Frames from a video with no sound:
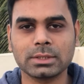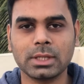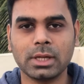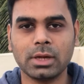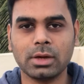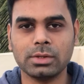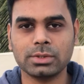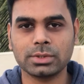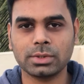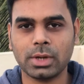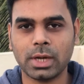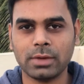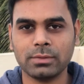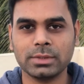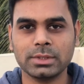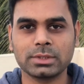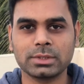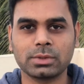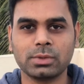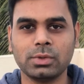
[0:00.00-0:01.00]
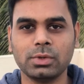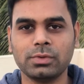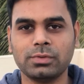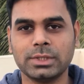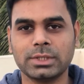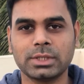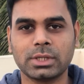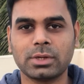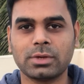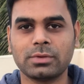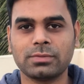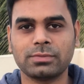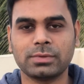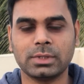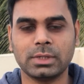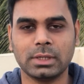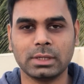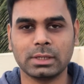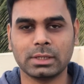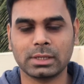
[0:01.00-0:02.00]
also have this cool feature of
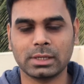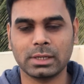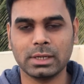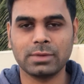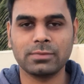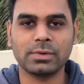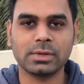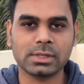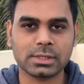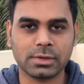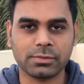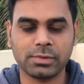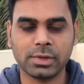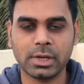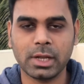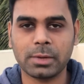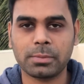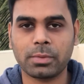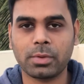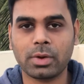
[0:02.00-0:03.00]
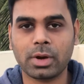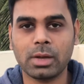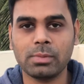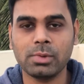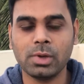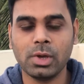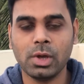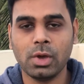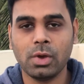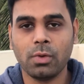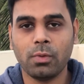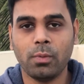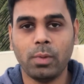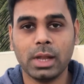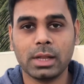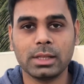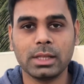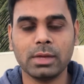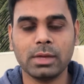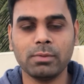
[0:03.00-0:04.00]
Clickfunnels affiliate program,
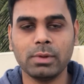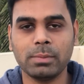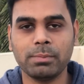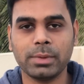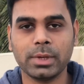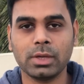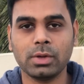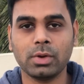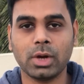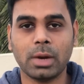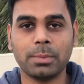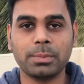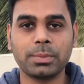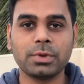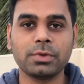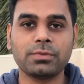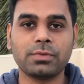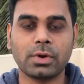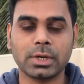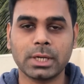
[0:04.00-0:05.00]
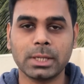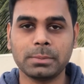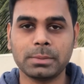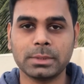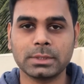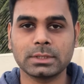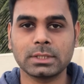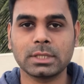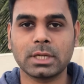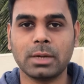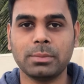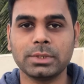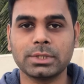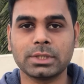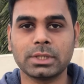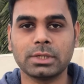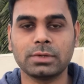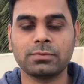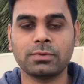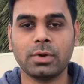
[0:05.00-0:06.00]
where they will pay you up to 40%
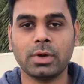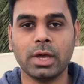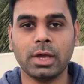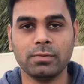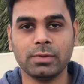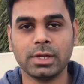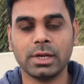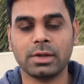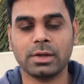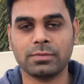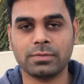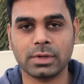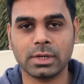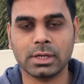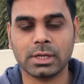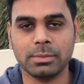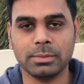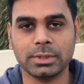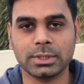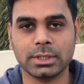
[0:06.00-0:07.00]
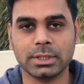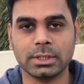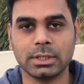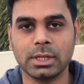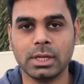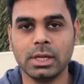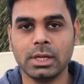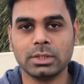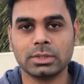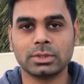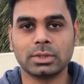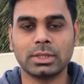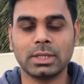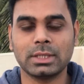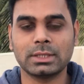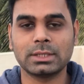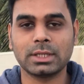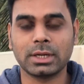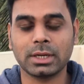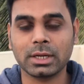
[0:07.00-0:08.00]
commission for every referral commission. So
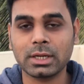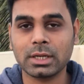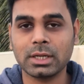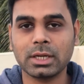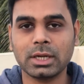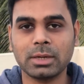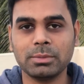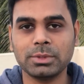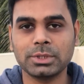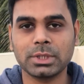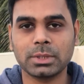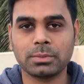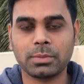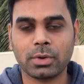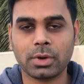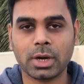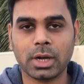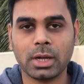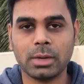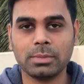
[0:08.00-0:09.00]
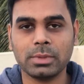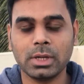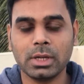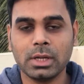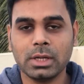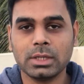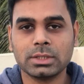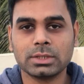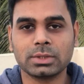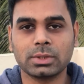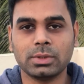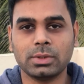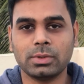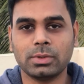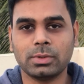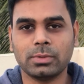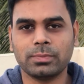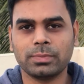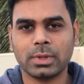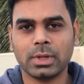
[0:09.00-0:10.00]
that's a recurring commission program.
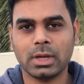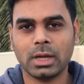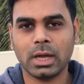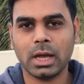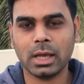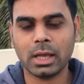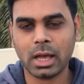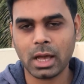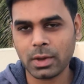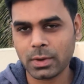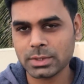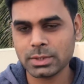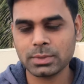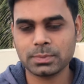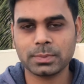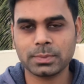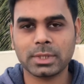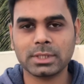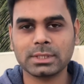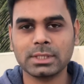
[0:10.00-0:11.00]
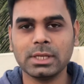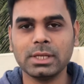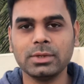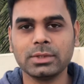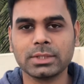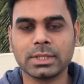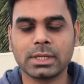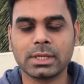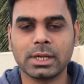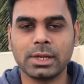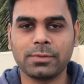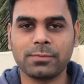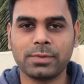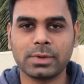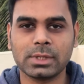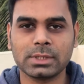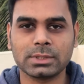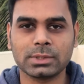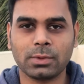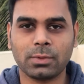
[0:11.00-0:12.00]
So I was personally using
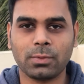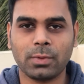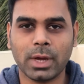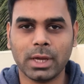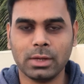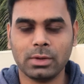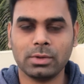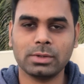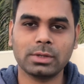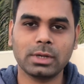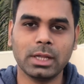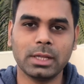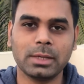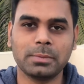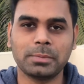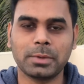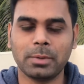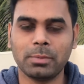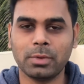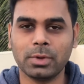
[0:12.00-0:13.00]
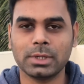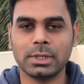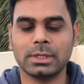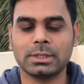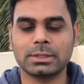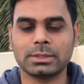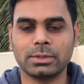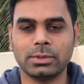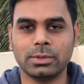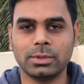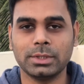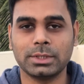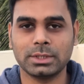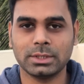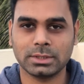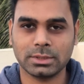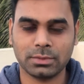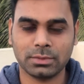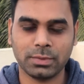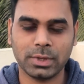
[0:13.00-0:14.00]
Clickfunnels, so why not like promote it? So it's
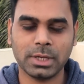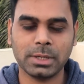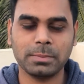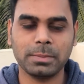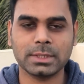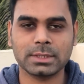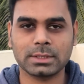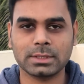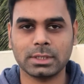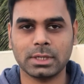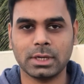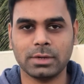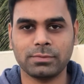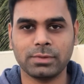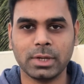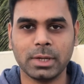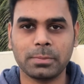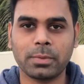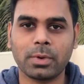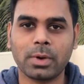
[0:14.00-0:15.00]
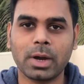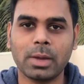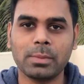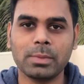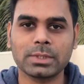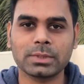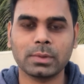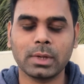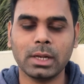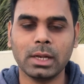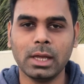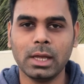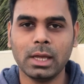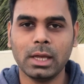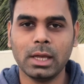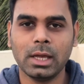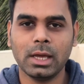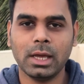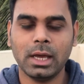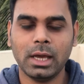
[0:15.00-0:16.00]
a very best affiliate program as well.
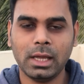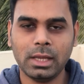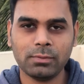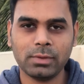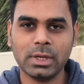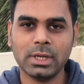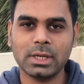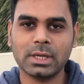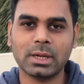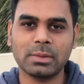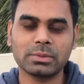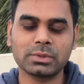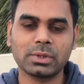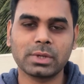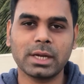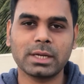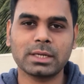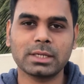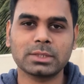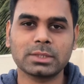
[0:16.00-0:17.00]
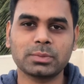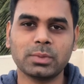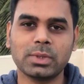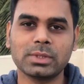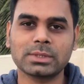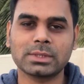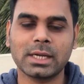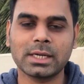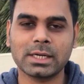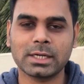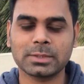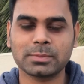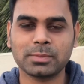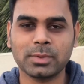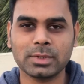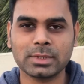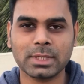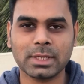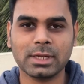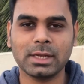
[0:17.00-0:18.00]
And when it comes to
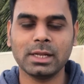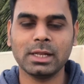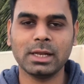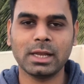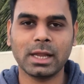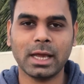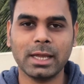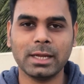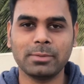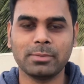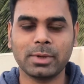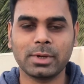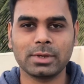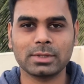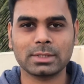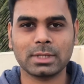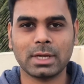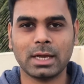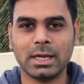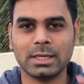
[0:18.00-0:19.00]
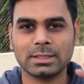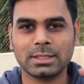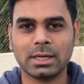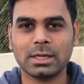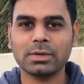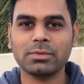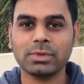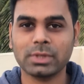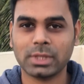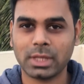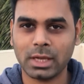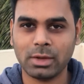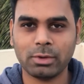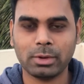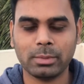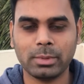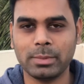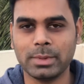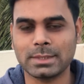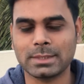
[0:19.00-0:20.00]
Getresponse I really like, because I started with
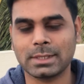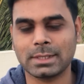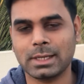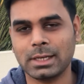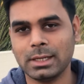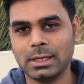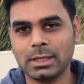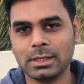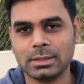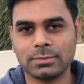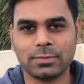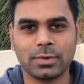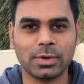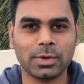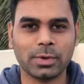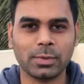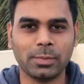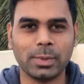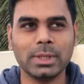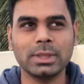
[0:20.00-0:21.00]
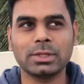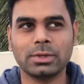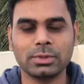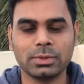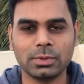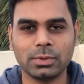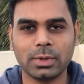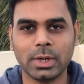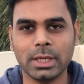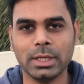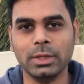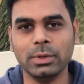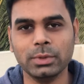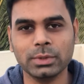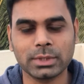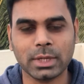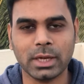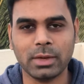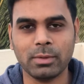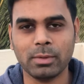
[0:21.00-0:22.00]
Aweber. Basically for a month or two I
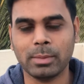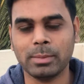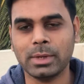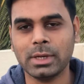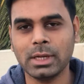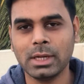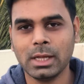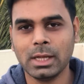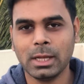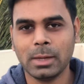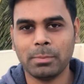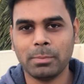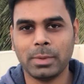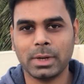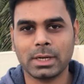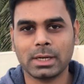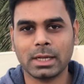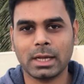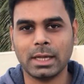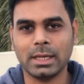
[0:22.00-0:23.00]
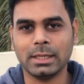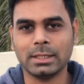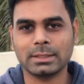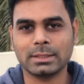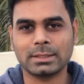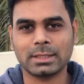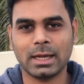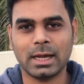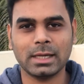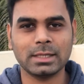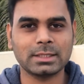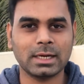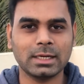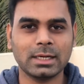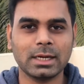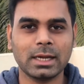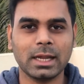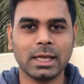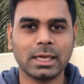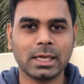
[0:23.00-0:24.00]
used Aweber, but I
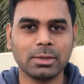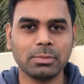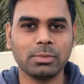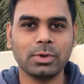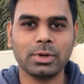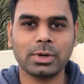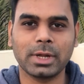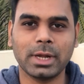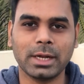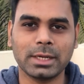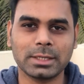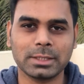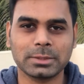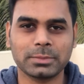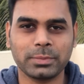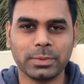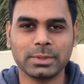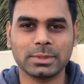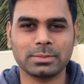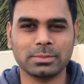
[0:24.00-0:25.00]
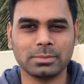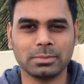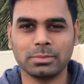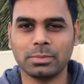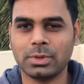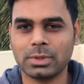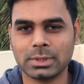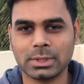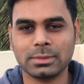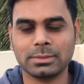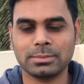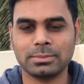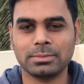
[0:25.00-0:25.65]
started liking more Getresponse. Both are